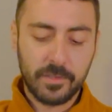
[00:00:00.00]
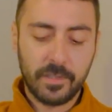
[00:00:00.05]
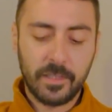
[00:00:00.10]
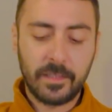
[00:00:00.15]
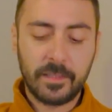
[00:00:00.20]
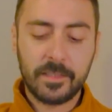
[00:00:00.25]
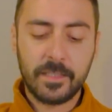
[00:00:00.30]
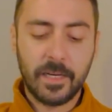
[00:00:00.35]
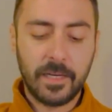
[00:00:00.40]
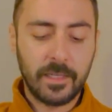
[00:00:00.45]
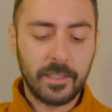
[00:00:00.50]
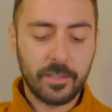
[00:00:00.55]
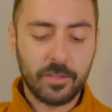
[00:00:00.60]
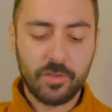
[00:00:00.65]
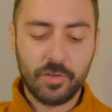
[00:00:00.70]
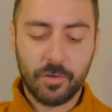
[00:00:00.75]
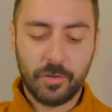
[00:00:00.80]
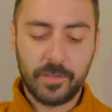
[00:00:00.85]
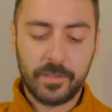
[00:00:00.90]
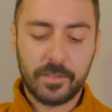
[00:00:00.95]
in daily
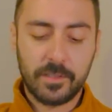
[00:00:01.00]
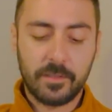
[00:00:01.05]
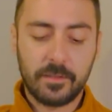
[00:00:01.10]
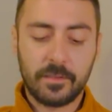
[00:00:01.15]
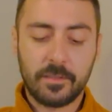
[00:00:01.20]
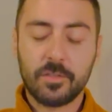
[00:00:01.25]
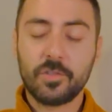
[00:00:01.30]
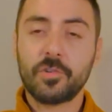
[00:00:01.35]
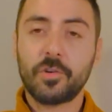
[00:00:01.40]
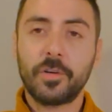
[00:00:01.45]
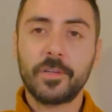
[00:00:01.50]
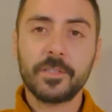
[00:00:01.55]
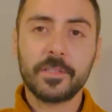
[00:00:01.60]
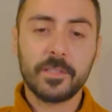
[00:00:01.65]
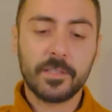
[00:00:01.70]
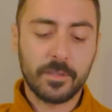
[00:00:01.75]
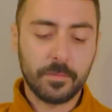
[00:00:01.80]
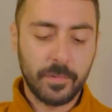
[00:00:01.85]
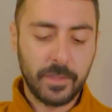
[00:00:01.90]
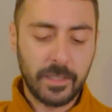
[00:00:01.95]
choices,
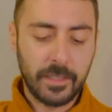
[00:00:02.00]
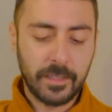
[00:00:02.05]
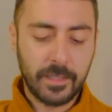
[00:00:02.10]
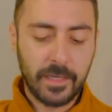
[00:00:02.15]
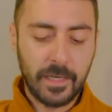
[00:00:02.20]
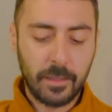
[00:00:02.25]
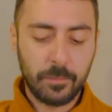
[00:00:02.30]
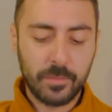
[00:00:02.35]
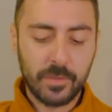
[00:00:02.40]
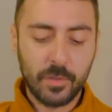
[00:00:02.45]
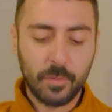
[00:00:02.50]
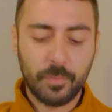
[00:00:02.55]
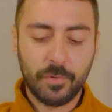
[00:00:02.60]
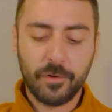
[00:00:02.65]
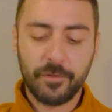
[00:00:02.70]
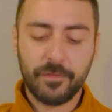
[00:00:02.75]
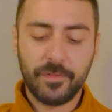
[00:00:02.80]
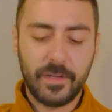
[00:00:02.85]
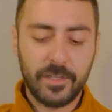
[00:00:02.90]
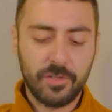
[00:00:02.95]
choices when it came to
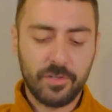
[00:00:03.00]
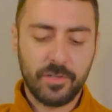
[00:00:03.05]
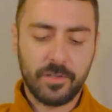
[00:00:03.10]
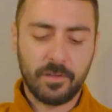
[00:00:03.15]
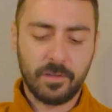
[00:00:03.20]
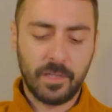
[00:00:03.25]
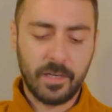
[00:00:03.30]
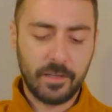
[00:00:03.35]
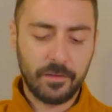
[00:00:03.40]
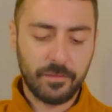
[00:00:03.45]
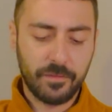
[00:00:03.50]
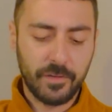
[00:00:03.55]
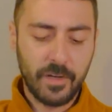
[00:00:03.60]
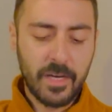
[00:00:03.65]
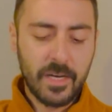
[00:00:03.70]
professional life.